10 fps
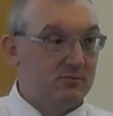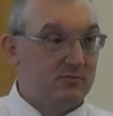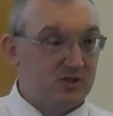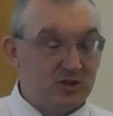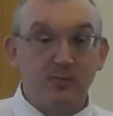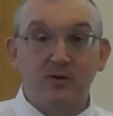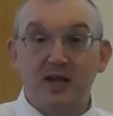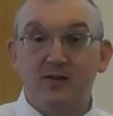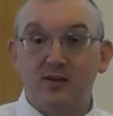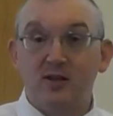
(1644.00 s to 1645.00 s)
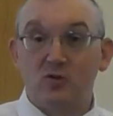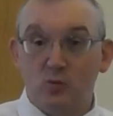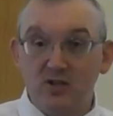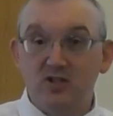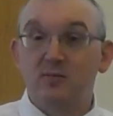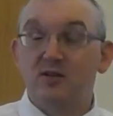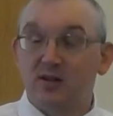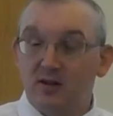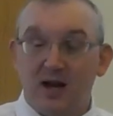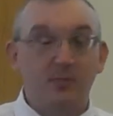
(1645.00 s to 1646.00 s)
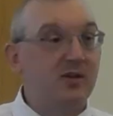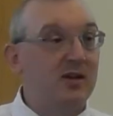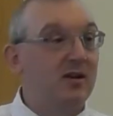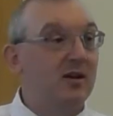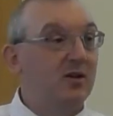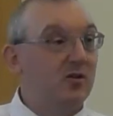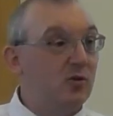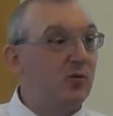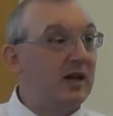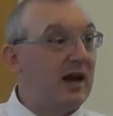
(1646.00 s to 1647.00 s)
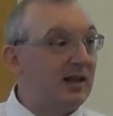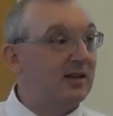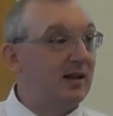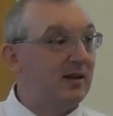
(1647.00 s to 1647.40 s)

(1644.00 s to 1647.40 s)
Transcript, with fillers: Simple definition. Wisdom is adapting to reality.